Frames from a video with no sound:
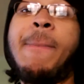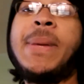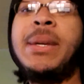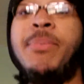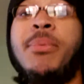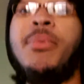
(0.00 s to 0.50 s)

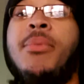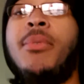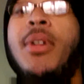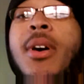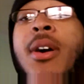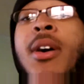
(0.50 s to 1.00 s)

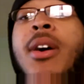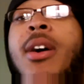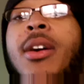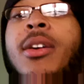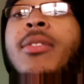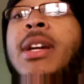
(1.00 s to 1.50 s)
people
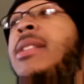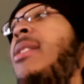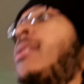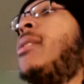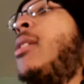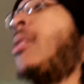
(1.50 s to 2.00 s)
are
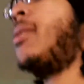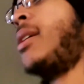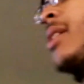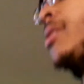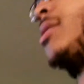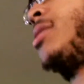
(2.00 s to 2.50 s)
crazy. Oh,
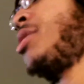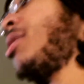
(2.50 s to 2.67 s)
here's the